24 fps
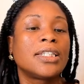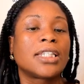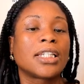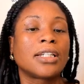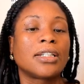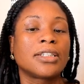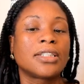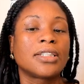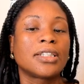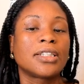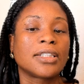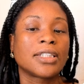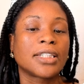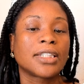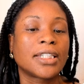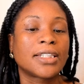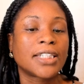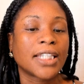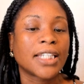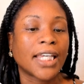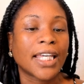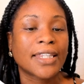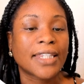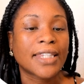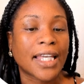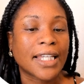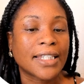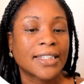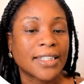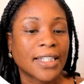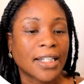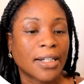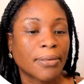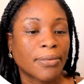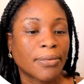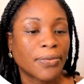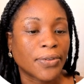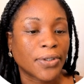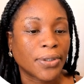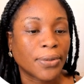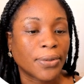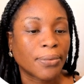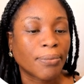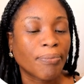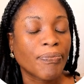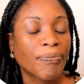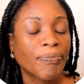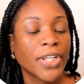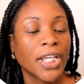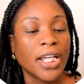to get that set up for you.